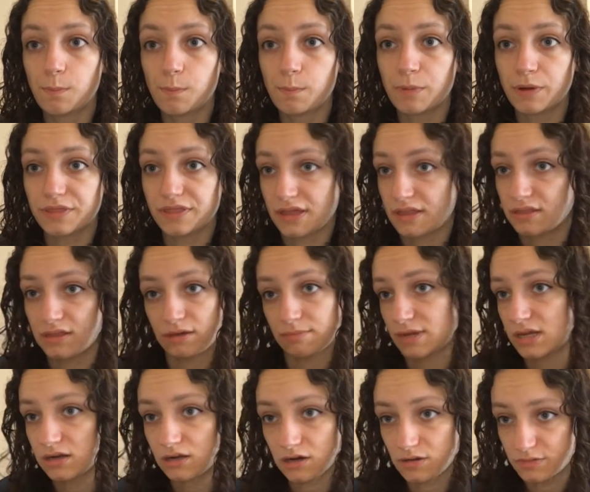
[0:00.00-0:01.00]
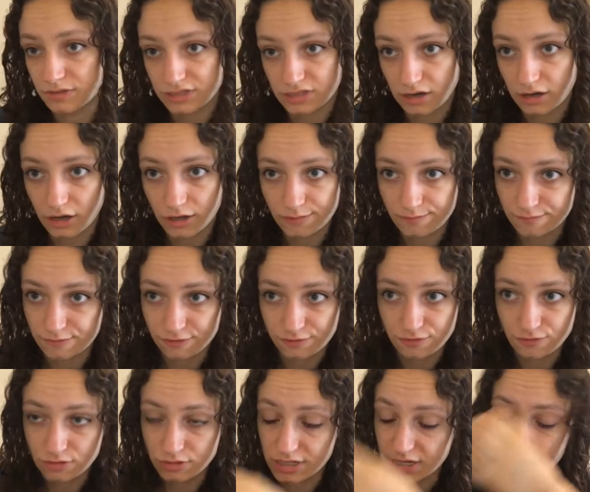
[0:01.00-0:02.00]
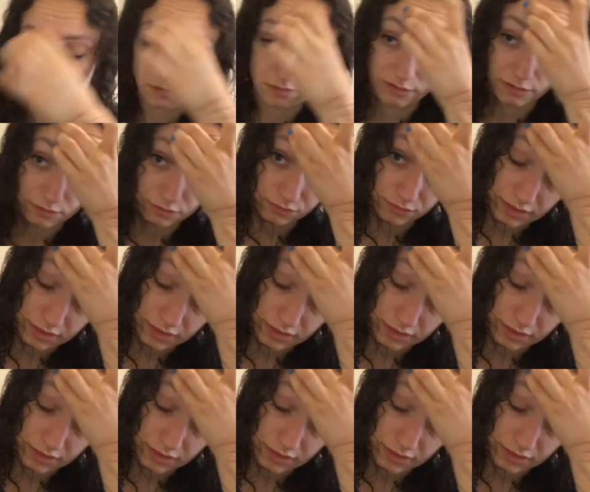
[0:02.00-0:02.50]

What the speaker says: But then that meant I was at home for 4 days when I was